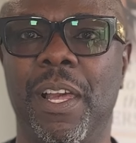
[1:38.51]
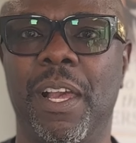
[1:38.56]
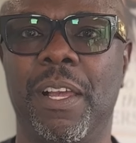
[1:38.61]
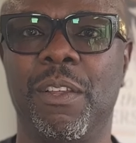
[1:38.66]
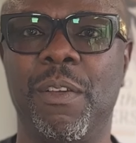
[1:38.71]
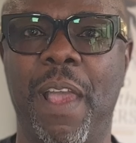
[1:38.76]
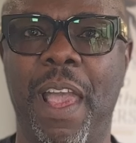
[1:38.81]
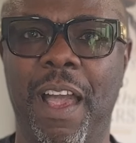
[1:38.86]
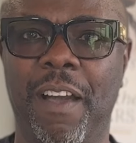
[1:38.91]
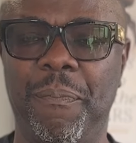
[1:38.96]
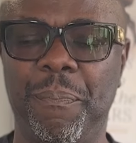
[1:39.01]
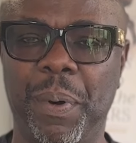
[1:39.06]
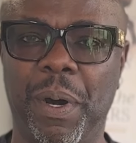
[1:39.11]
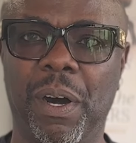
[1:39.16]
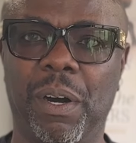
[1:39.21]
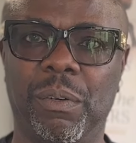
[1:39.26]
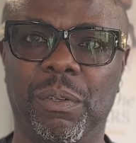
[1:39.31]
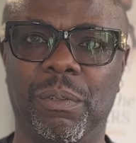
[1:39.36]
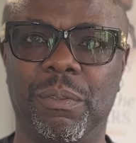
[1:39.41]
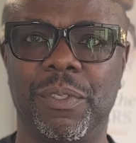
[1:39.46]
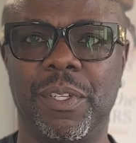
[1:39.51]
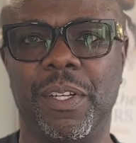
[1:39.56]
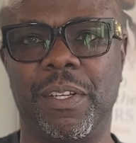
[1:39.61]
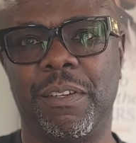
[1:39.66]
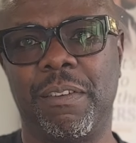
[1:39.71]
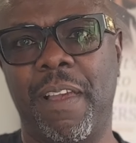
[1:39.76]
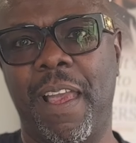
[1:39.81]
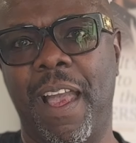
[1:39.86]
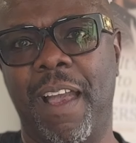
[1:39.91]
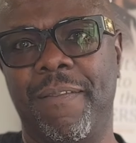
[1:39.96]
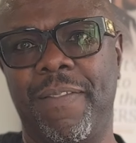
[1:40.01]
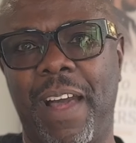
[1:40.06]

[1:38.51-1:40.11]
You have poles, you have